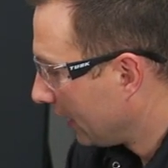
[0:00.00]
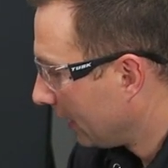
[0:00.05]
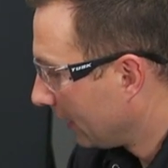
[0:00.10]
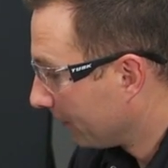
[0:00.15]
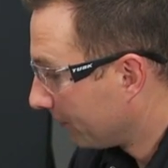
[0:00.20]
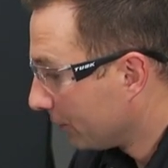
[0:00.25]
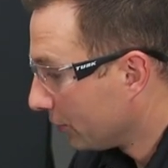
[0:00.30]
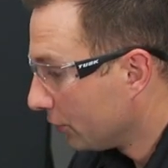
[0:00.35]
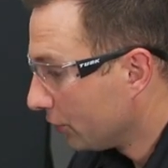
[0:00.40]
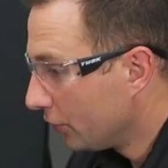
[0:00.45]

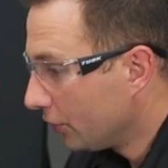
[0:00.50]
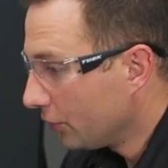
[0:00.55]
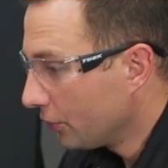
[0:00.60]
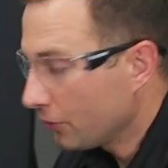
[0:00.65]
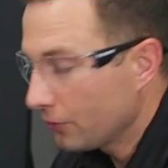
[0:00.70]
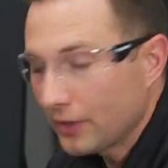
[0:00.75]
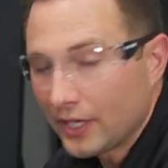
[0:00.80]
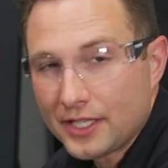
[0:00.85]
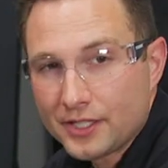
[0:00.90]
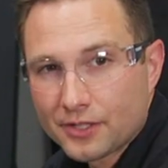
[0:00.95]
If you
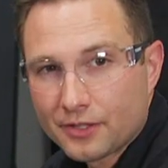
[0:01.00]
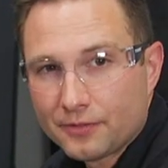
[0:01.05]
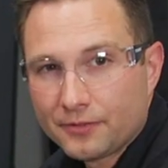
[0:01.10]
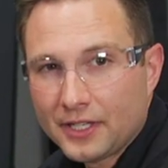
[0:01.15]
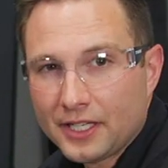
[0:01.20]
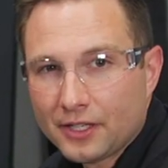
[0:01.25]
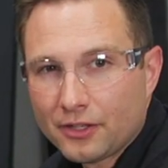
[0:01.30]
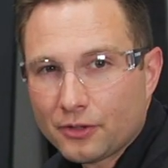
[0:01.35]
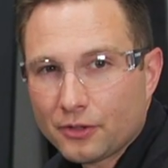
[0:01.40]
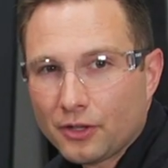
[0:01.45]
do raise your
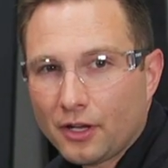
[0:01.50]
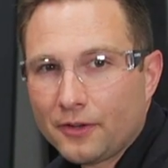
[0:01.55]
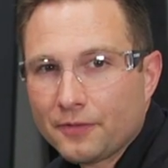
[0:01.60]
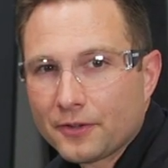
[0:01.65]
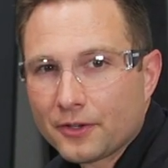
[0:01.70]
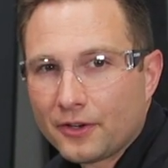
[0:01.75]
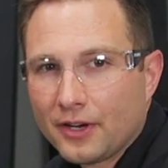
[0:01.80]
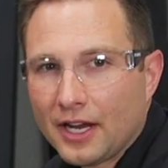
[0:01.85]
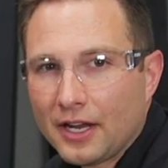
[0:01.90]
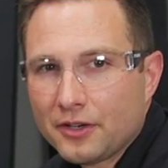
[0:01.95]
vehicle off
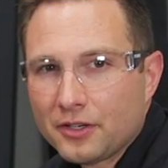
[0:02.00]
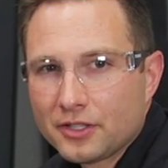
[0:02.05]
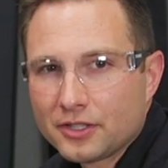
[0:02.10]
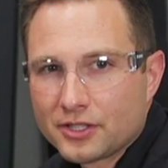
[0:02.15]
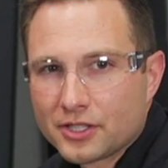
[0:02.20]
the ground,